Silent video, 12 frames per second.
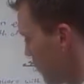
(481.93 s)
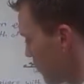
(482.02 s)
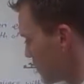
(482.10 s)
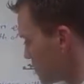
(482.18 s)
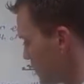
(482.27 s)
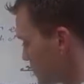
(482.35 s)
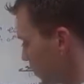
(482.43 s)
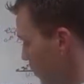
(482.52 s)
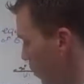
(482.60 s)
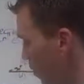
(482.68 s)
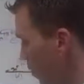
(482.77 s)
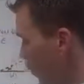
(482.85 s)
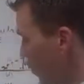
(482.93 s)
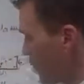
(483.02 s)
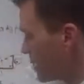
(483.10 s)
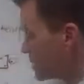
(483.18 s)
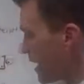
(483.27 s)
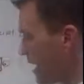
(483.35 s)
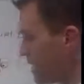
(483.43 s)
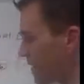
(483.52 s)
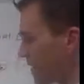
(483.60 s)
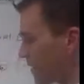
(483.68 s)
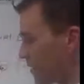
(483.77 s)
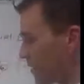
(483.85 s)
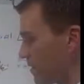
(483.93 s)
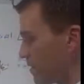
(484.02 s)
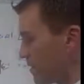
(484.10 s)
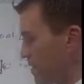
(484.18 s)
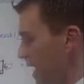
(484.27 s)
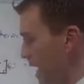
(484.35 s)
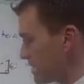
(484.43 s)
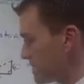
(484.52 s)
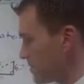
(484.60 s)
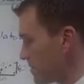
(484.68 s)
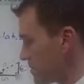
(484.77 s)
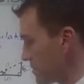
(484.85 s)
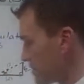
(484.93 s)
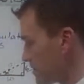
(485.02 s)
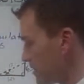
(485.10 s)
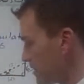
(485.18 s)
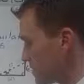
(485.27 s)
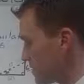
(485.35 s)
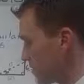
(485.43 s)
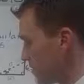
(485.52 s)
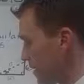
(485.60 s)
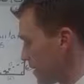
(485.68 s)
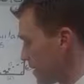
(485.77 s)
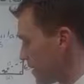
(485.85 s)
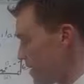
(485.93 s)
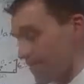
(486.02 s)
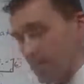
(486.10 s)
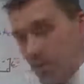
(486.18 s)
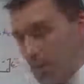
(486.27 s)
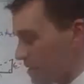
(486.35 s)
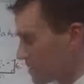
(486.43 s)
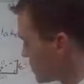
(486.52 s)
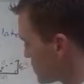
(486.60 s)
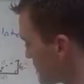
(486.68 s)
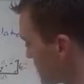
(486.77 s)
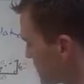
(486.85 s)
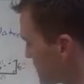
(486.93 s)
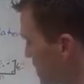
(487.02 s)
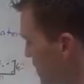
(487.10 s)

Which means the whole side length has to be 16. So there you go. So 16,